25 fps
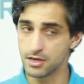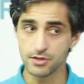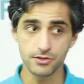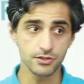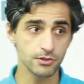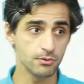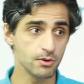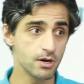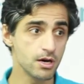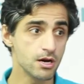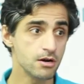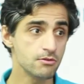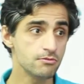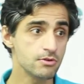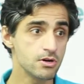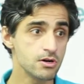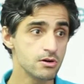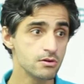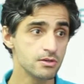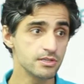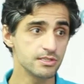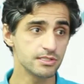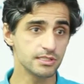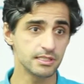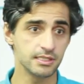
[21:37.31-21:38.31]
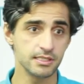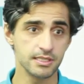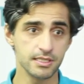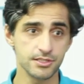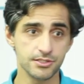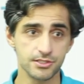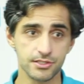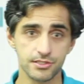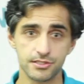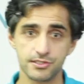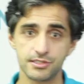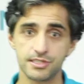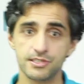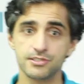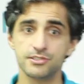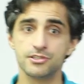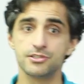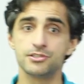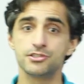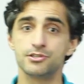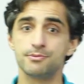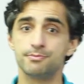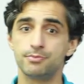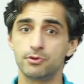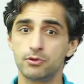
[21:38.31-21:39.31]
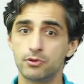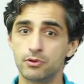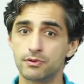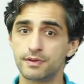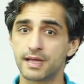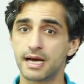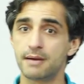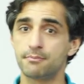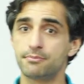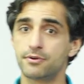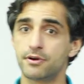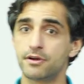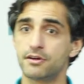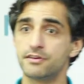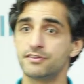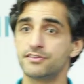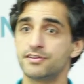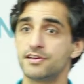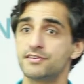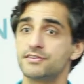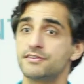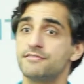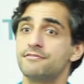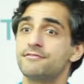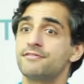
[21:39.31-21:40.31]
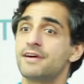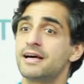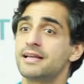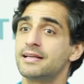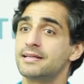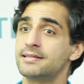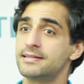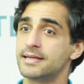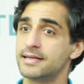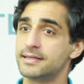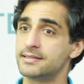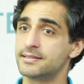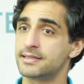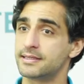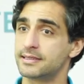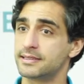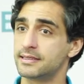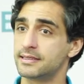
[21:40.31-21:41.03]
So our role as clinicians is to support that process and validate it